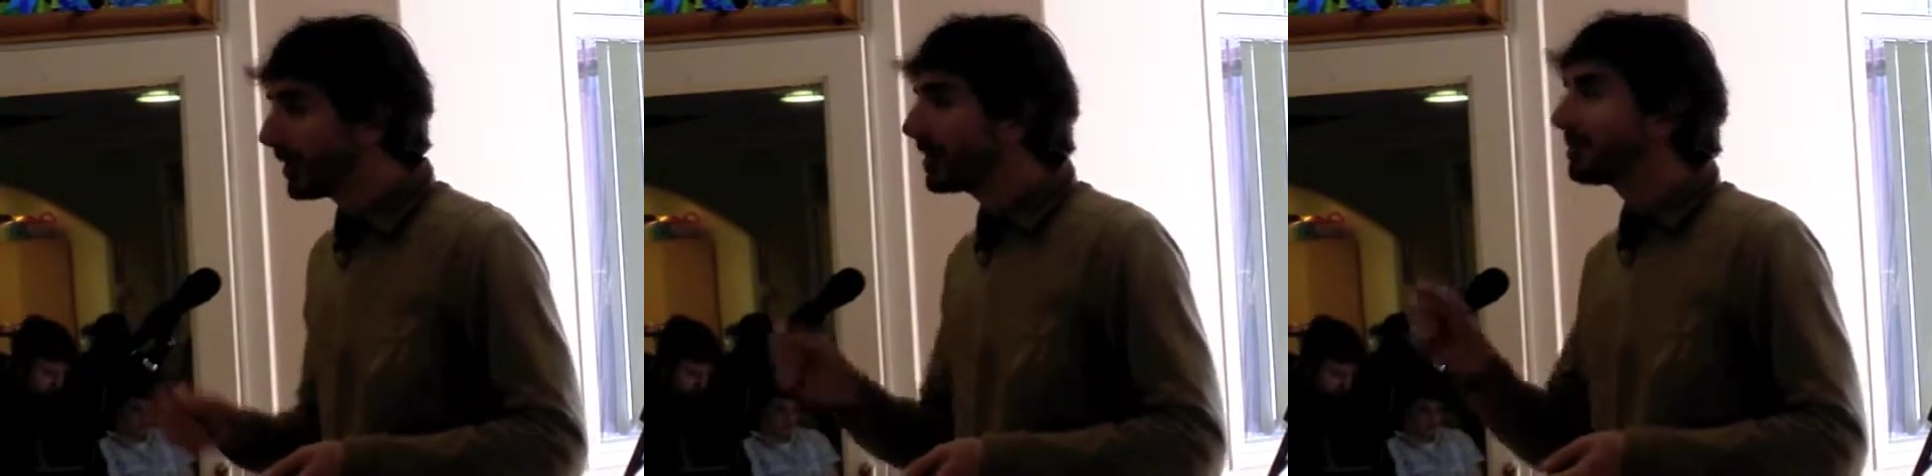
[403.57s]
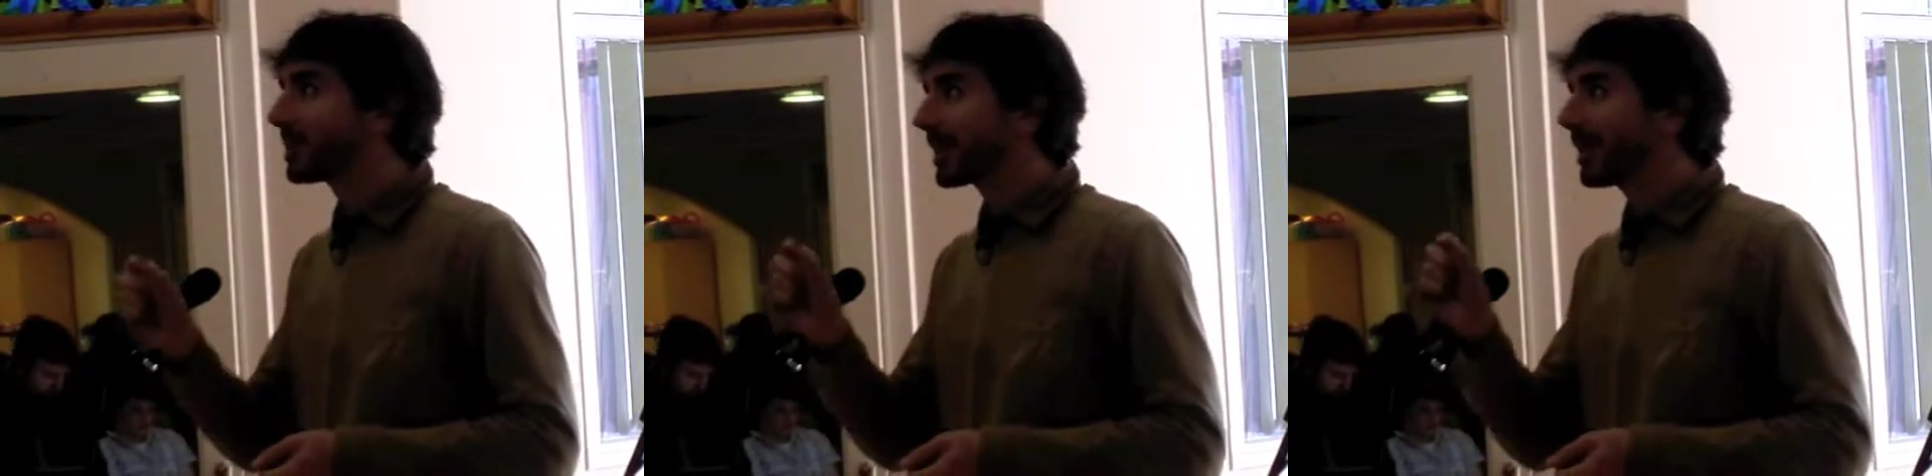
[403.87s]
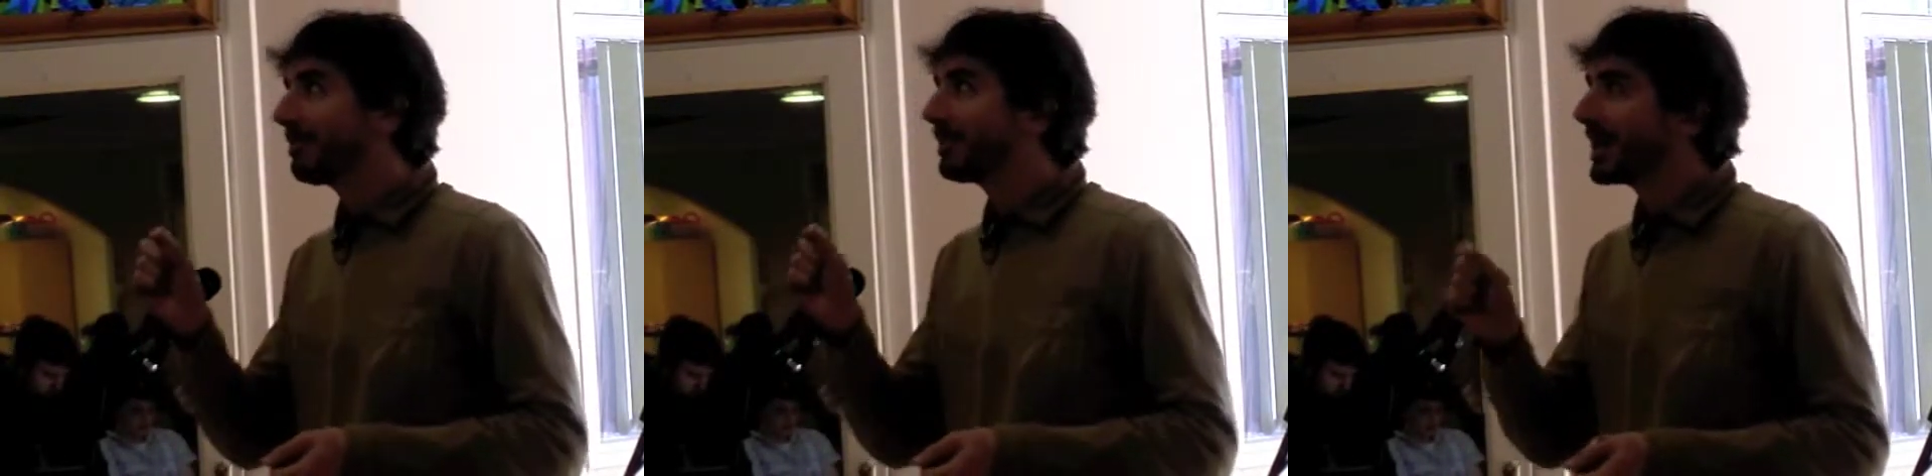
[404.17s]
But
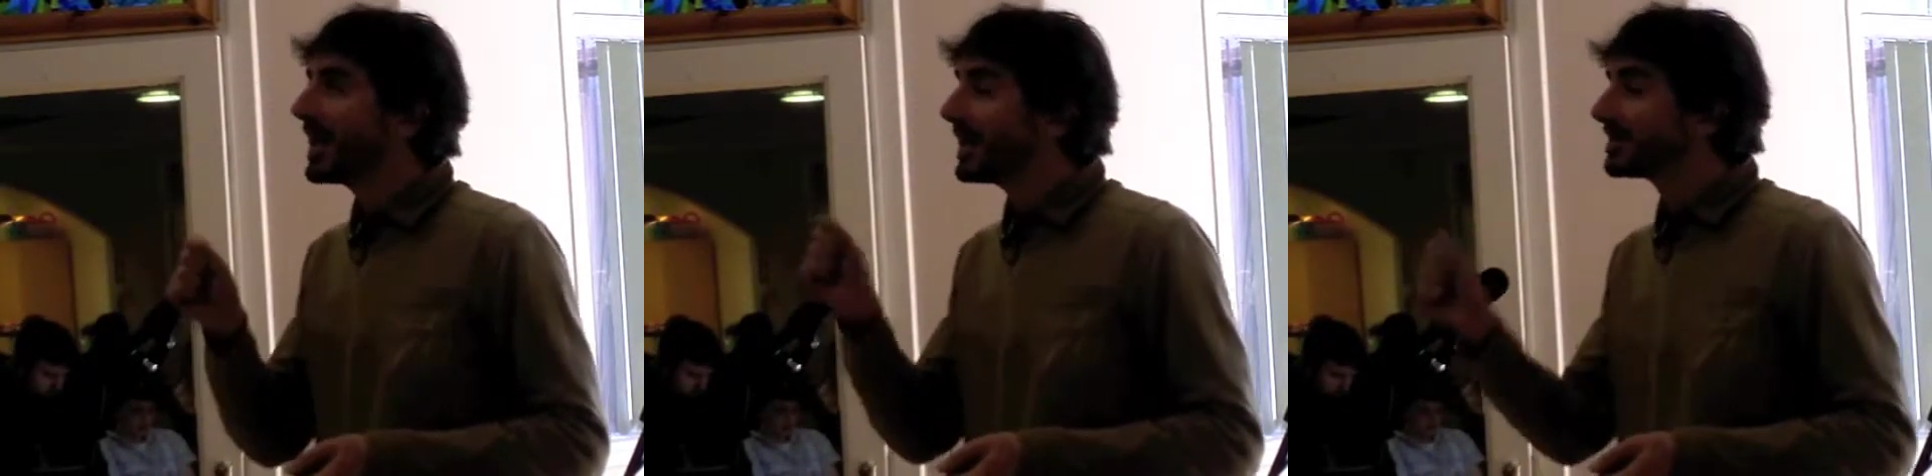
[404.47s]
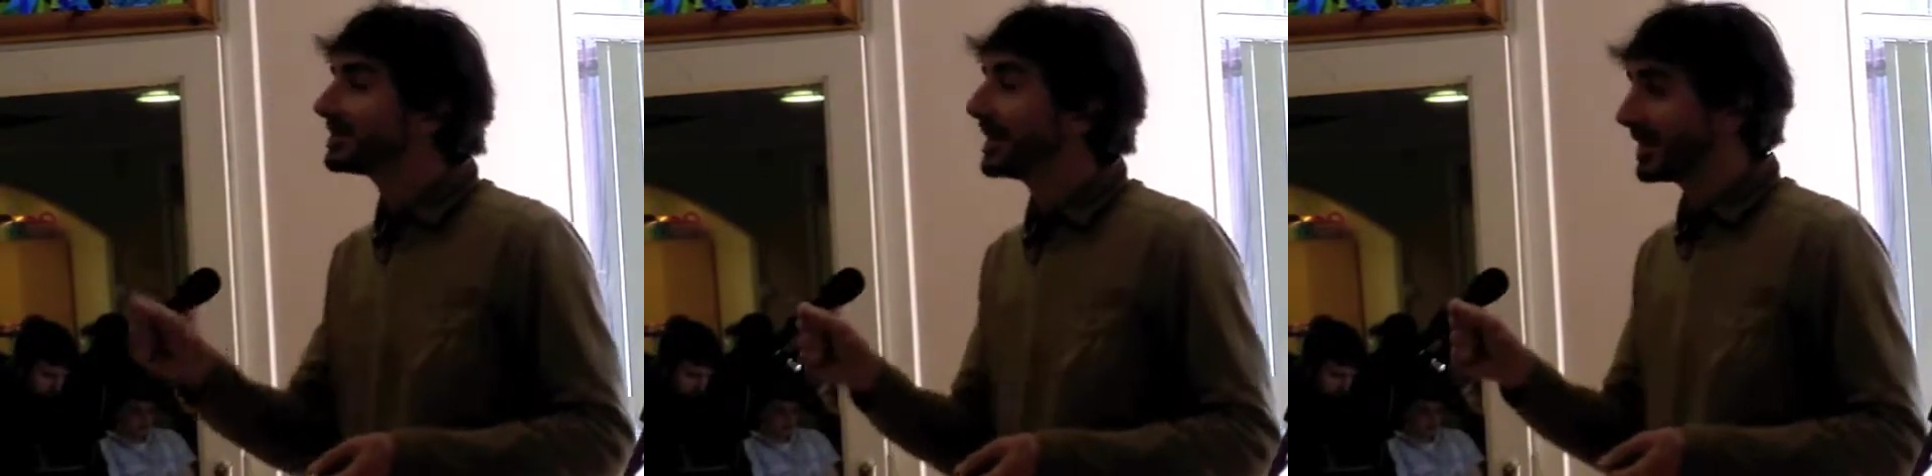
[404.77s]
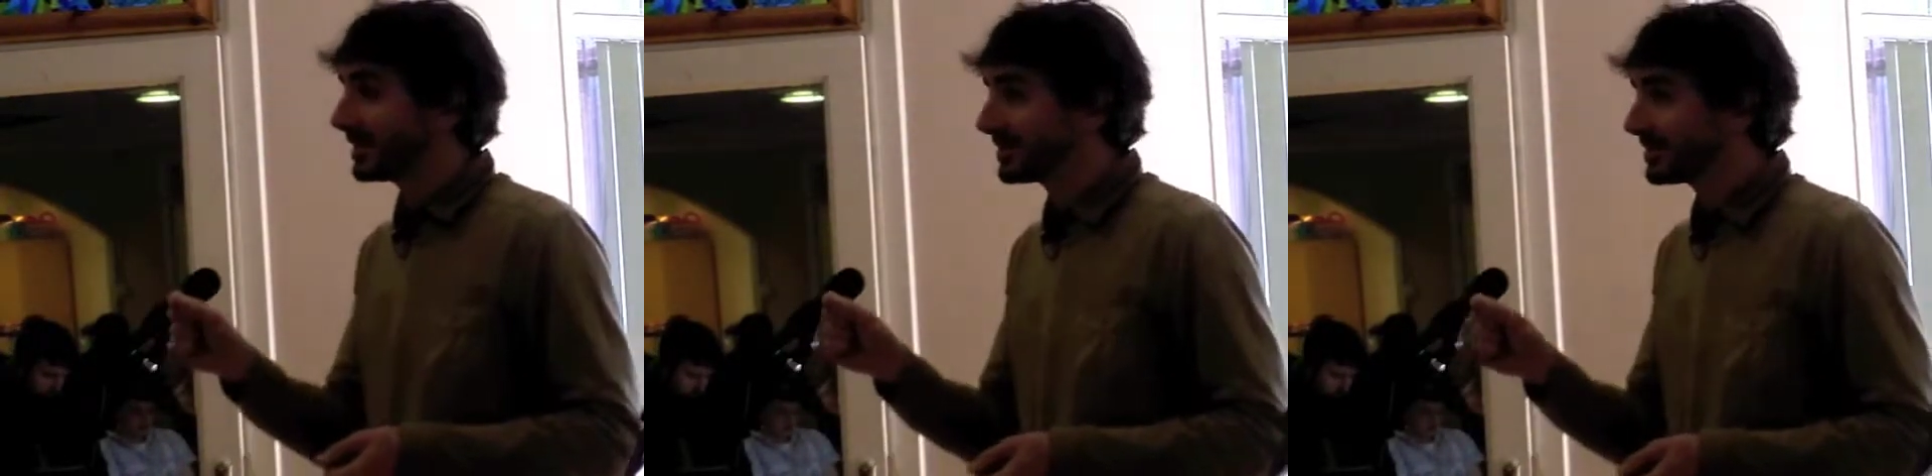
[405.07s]
in a
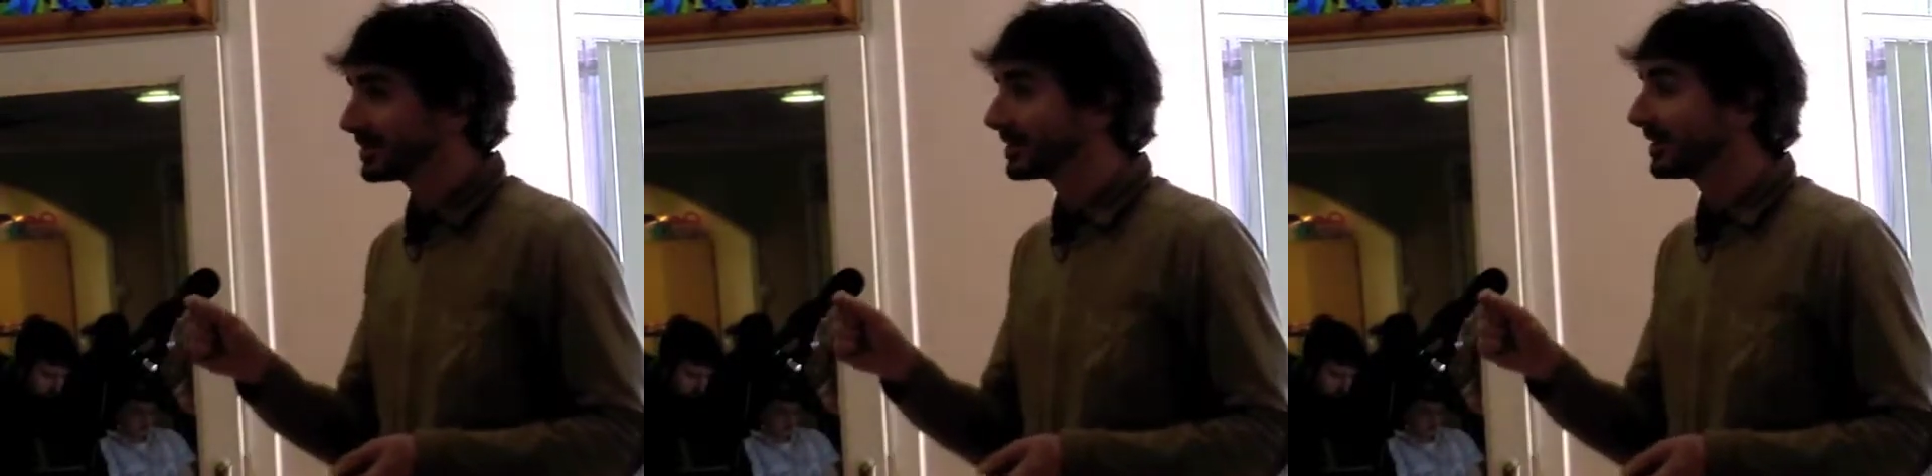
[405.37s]
sense,